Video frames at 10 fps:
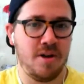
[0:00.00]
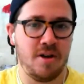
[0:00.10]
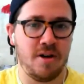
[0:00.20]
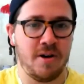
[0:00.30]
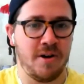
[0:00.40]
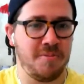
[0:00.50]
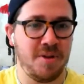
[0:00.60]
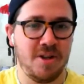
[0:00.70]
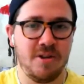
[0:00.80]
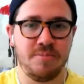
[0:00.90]
Um,
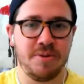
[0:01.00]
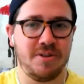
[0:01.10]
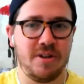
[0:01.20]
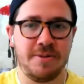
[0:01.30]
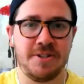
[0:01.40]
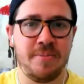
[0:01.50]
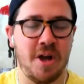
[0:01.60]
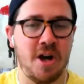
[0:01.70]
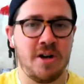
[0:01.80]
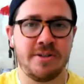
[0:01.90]
but I mean, to be
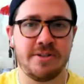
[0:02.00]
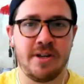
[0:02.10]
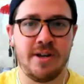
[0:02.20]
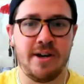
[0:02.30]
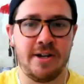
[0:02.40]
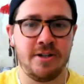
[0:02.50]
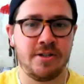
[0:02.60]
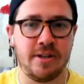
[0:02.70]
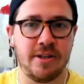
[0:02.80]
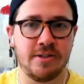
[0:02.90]
honest, I, I just
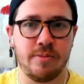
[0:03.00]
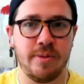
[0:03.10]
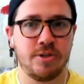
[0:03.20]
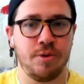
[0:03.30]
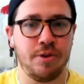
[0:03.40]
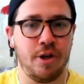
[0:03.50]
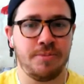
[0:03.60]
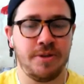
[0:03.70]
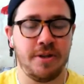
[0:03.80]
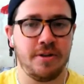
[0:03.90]
think, as we mentioned with
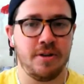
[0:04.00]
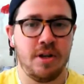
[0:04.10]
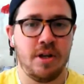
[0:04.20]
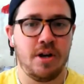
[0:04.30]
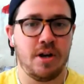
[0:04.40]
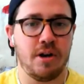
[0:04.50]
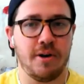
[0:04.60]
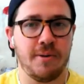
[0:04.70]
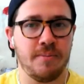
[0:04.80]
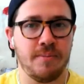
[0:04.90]
Upton,
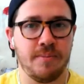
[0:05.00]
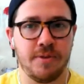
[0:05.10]
um, yeah, the